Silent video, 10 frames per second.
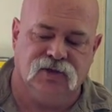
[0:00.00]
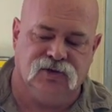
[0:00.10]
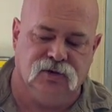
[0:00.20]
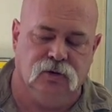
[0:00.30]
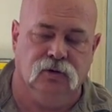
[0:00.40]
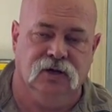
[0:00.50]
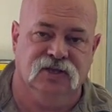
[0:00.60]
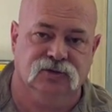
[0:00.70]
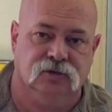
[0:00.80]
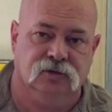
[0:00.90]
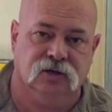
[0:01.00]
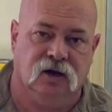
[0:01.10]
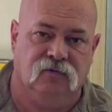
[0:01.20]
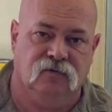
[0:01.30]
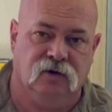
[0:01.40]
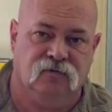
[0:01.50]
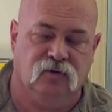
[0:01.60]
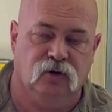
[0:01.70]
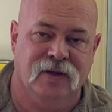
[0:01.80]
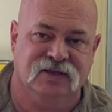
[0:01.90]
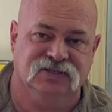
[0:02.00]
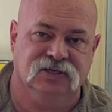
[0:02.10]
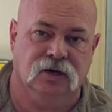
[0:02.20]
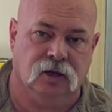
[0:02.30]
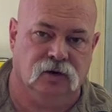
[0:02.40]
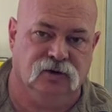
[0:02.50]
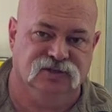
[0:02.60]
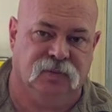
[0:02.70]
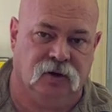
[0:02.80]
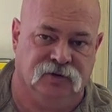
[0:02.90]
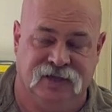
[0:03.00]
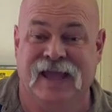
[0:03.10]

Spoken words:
to insert a full magazine on a closed bolt.